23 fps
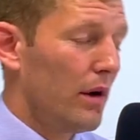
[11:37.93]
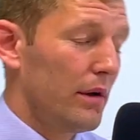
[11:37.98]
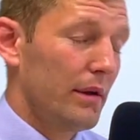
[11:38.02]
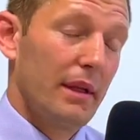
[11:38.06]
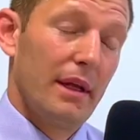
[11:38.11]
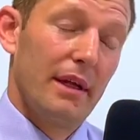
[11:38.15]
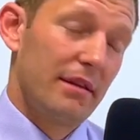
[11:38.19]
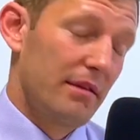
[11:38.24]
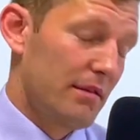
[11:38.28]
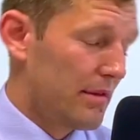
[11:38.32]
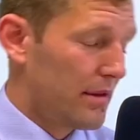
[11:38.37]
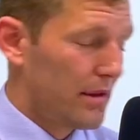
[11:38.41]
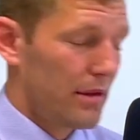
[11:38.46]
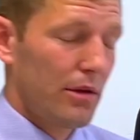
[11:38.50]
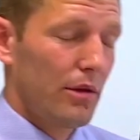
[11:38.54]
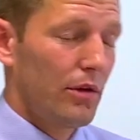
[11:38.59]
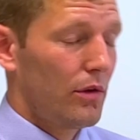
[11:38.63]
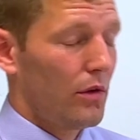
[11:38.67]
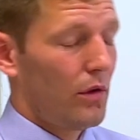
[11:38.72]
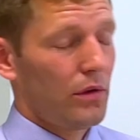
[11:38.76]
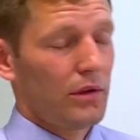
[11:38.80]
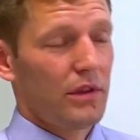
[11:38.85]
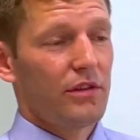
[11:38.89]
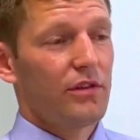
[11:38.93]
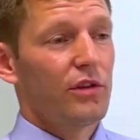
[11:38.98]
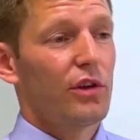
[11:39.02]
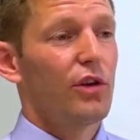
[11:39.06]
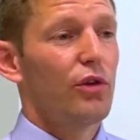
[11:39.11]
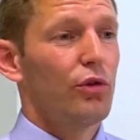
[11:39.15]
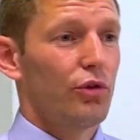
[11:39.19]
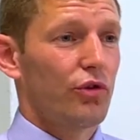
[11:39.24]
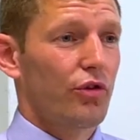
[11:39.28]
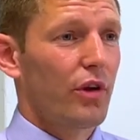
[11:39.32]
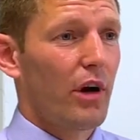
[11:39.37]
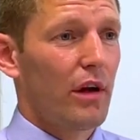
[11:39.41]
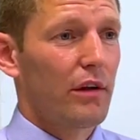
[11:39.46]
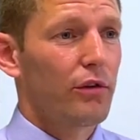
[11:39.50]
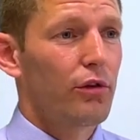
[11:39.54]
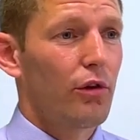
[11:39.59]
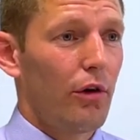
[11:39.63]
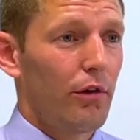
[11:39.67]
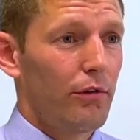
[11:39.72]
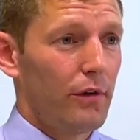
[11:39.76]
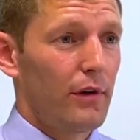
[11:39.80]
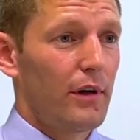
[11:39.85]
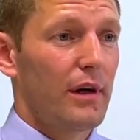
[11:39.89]
Oh, it's, there's a huge
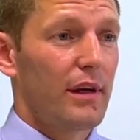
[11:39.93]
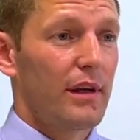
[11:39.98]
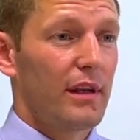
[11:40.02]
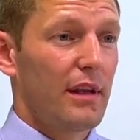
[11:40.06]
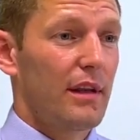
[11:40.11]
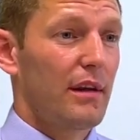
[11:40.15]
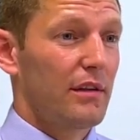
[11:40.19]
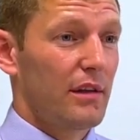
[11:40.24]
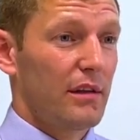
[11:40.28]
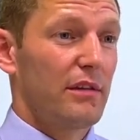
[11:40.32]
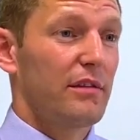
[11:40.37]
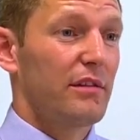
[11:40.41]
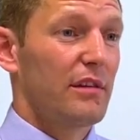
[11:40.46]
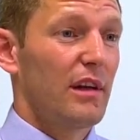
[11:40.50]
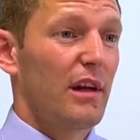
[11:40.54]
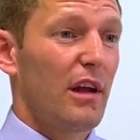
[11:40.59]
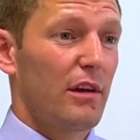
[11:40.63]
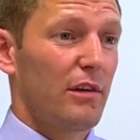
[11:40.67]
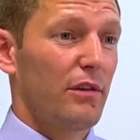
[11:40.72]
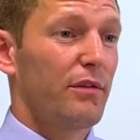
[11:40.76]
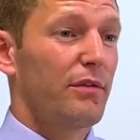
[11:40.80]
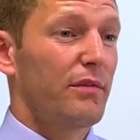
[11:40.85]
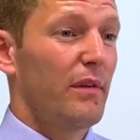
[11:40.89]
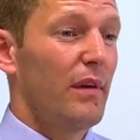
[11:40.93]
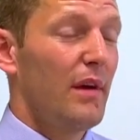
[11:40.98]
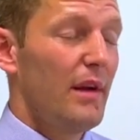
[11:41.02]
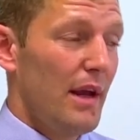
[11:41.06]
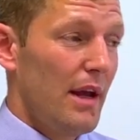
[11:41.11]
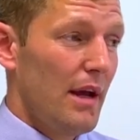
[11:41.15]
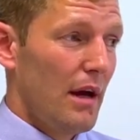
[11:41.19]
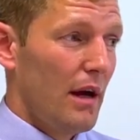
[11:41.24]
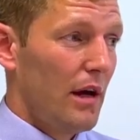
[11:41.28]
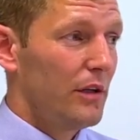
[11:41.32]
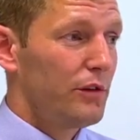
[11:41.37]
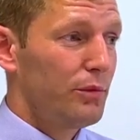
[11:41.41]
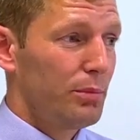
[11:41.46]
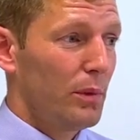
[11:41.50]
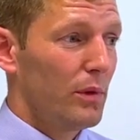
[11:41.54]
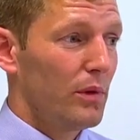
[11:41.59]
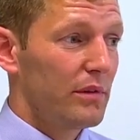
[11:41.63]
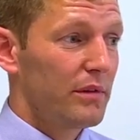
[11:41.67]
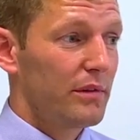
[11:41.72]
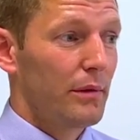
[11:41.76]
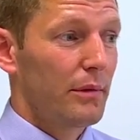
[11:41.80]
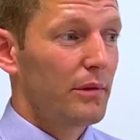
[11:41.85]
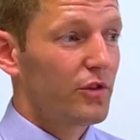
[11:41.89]
crossover. There's a lot of, I
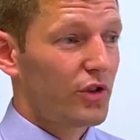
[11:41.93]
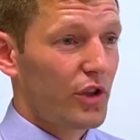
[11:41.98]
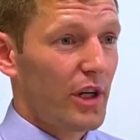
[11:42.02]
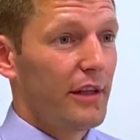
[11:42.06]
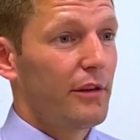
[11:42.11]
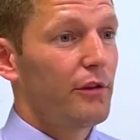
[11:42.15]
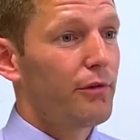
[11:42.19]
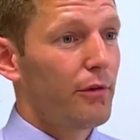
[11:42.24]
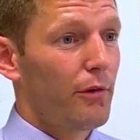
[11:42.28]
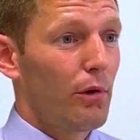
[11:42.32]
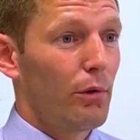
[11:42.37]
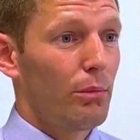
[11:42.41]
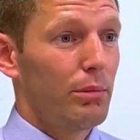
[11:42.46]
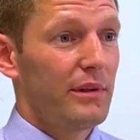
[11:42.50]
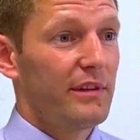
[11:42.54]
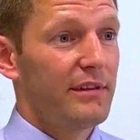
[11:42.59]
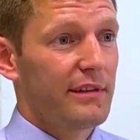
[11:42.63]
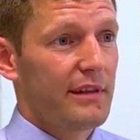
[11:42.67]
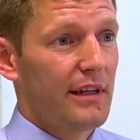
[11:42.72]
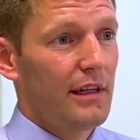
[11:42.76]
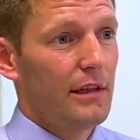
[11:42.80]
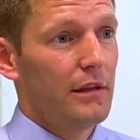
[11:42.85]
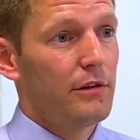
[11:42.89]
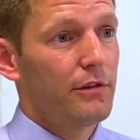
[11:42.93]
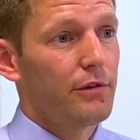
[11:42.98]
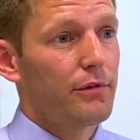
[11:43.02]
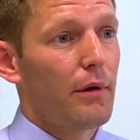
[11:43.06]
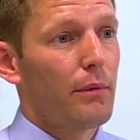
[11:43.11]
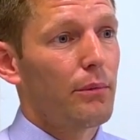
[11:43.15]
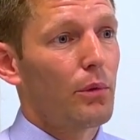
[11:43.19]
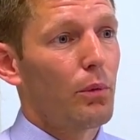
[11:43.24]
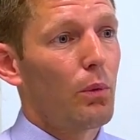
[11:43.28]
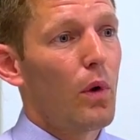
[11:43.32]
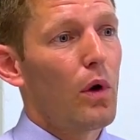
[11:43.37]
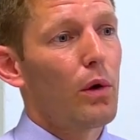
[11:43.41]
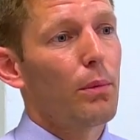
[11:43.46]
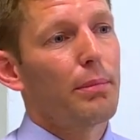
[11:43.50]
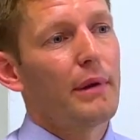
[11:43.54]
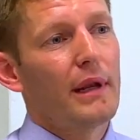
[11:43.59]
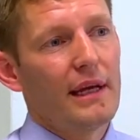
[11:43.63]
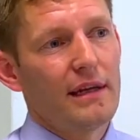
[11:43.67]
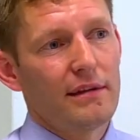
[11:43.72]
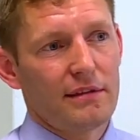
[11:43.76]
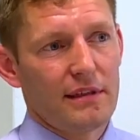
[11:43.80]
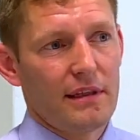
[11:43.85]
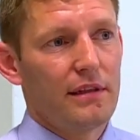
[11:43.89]
suppose, transferable skills from the
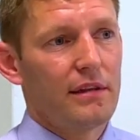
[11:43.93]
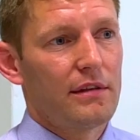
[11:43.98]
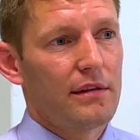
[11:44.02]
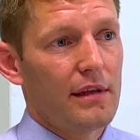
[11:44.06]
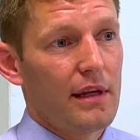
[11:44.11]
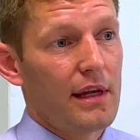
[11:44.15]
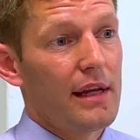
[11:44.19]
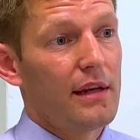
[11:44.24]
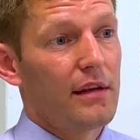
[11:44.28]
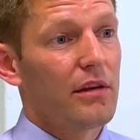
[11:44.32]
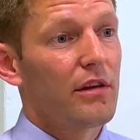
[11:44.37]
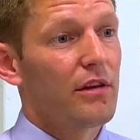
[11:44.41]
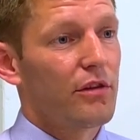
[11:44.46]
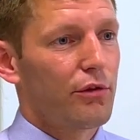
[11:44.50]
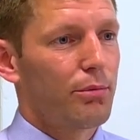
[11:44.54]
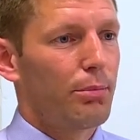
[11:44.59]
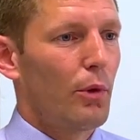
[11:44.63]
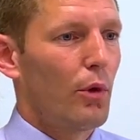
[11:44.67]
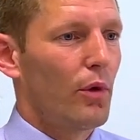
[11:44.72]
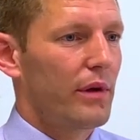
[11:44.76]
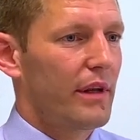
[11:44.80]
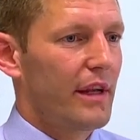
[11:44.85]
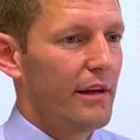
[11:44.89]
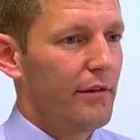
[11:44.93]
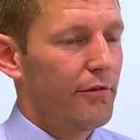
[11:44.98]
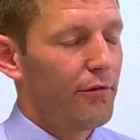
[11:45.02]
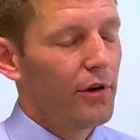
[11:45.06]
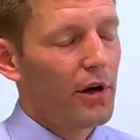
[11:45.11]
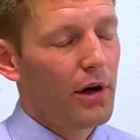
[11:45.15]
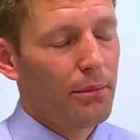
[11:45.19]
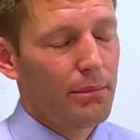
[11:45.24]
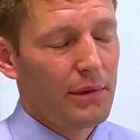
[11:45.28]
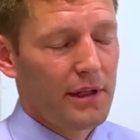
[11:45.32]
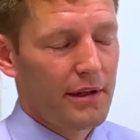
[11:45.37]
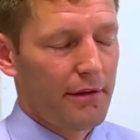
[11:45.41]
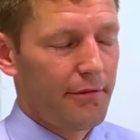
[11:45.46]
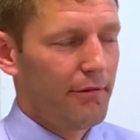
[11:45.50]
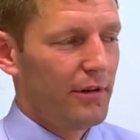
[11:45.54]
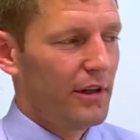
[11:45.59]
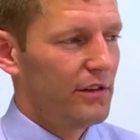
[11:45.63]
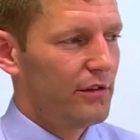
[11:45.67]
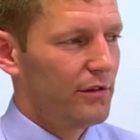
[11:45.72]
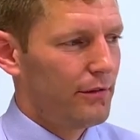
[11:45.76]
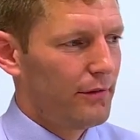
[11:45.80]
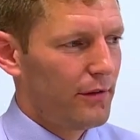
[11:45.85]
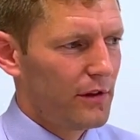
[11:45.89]
workplace into the sporting
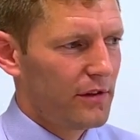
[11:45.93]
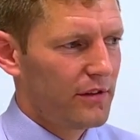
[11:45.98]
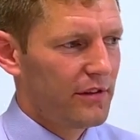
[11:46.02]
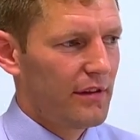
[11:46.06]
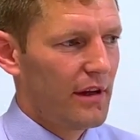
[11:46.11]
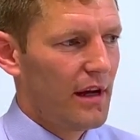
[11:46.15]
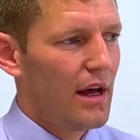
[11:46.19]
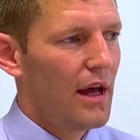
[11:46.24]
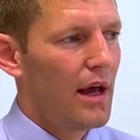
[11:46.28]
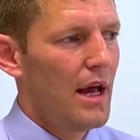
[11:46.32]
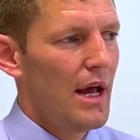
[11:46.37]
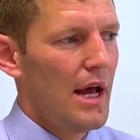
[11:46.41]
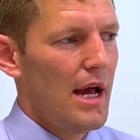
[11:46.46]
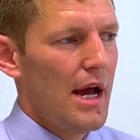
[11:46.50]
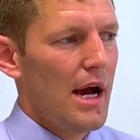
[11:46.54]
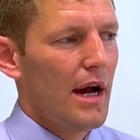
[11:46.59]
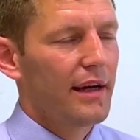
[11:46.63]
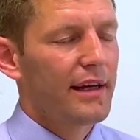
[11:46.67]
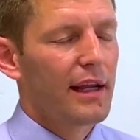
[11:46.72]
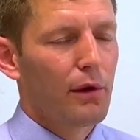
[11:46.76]
environment and vice versa.